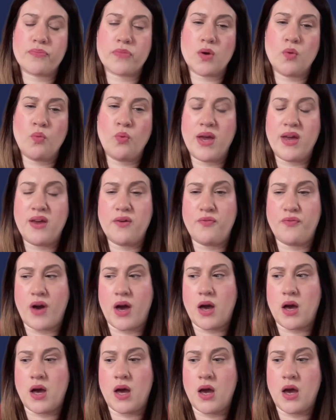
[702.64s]
We
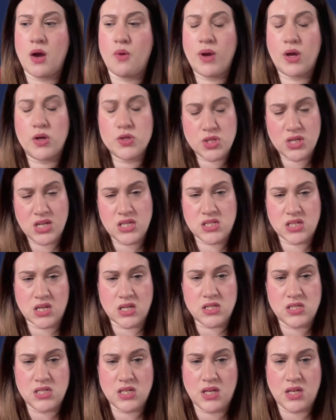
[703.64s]
also need to
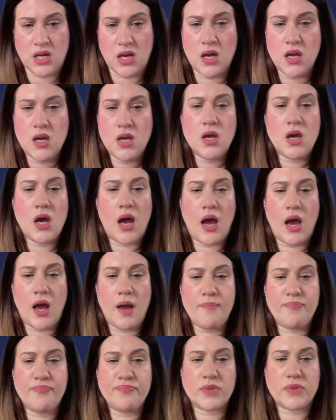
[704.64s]
consider
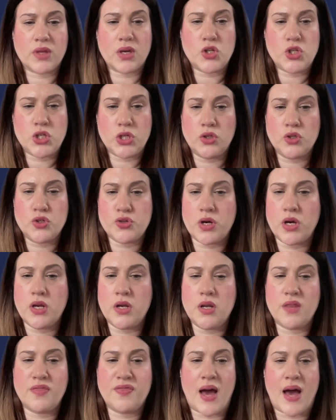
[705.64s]

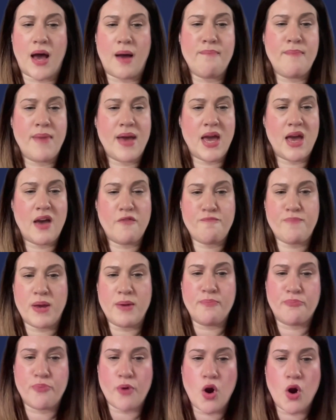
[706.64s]
children that may have been
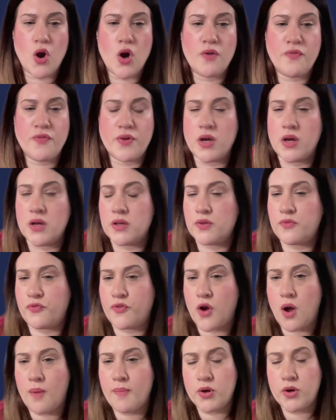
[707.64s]
brought over
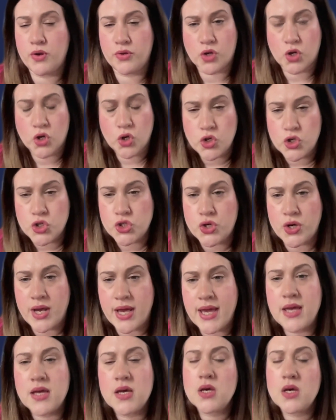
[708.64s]
from another
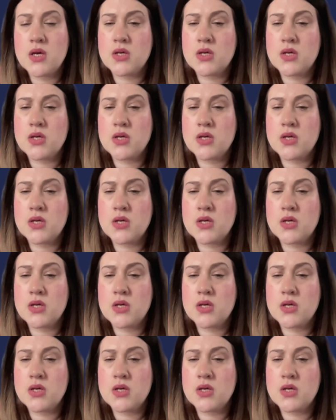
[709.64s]
country.